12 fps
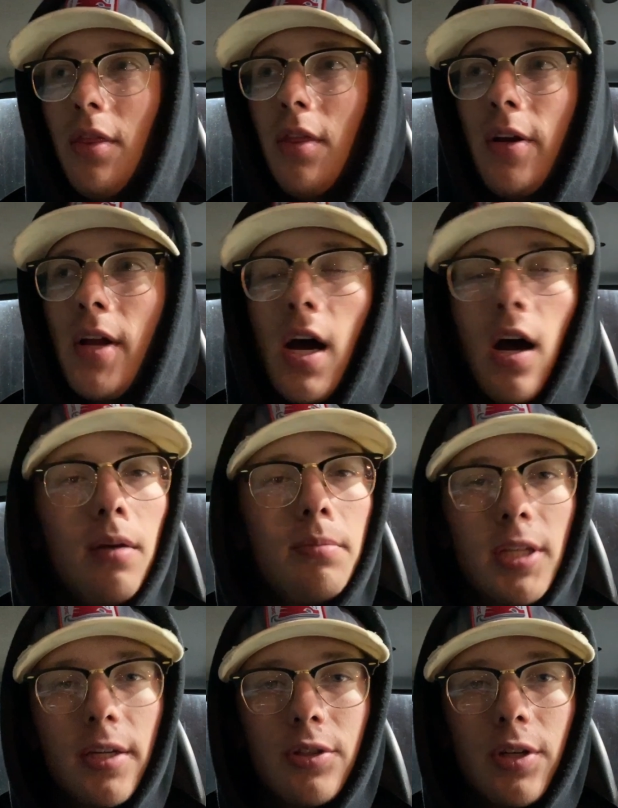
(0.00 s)
They're not hub
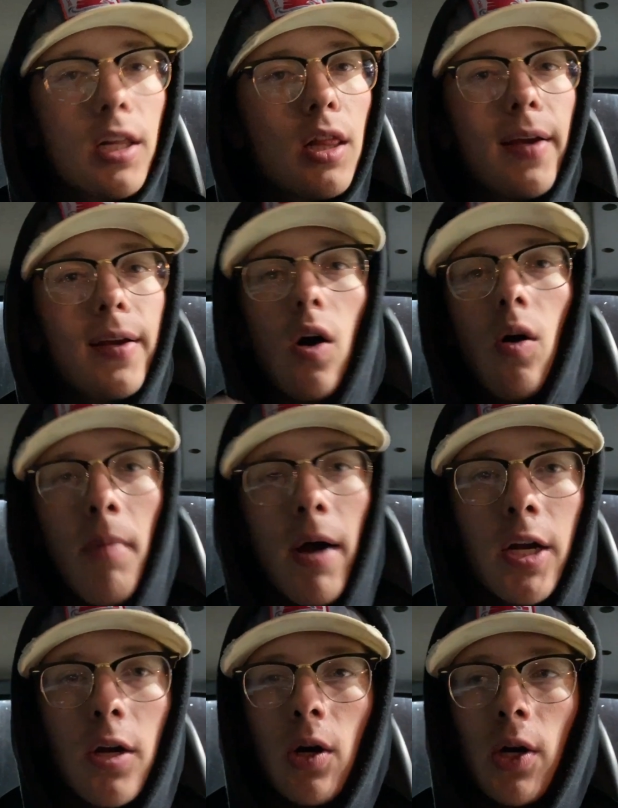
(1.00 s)
centric like on my
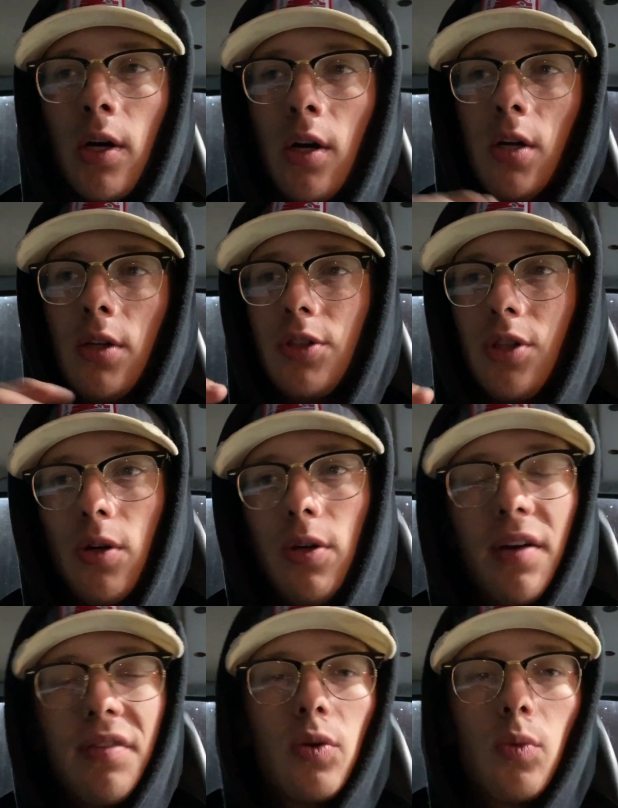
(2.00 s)
car, so you
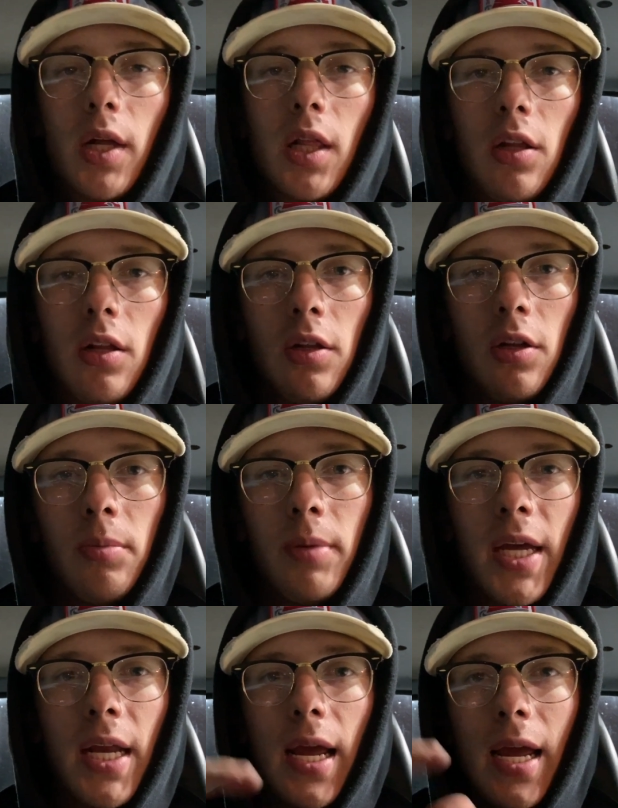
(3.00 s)
have to wiggle it a little bit.